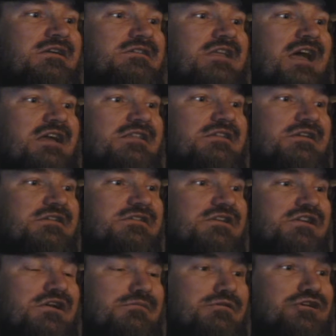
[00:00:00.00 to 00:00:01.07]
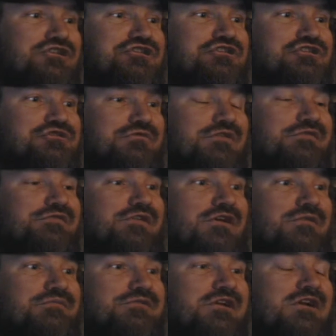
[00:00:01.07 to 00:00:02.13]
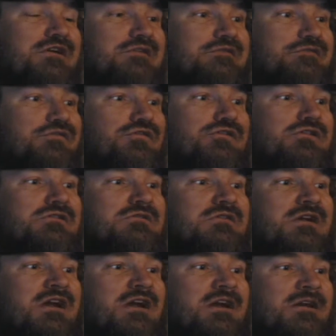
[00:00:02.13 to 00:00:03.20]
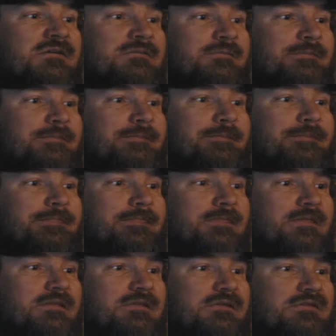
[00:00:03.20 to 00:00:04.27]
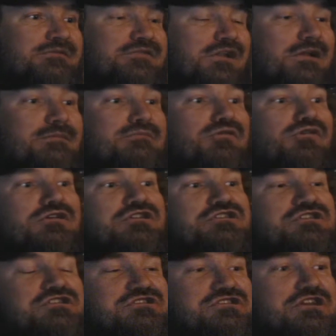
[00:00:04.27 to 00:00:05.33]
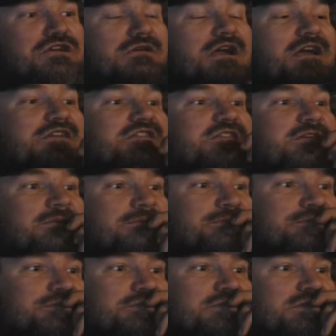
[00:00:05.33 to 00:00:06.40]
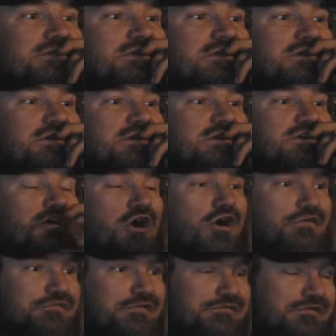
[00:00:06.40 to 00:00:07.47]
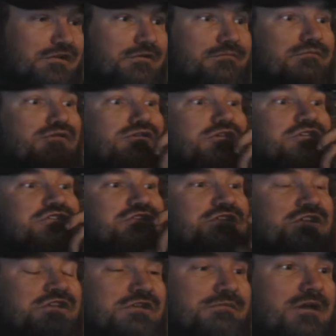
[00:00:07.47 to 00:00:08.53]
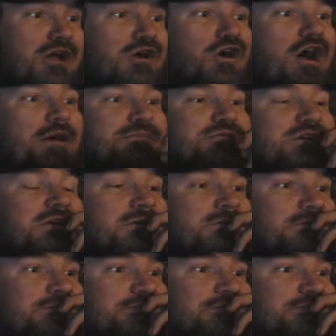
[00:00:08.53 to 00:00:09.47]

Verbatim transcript: that the commercials were filmed there for uh, Philip Morris cigarettes. Call for Philip Morris, the, the bellhop there.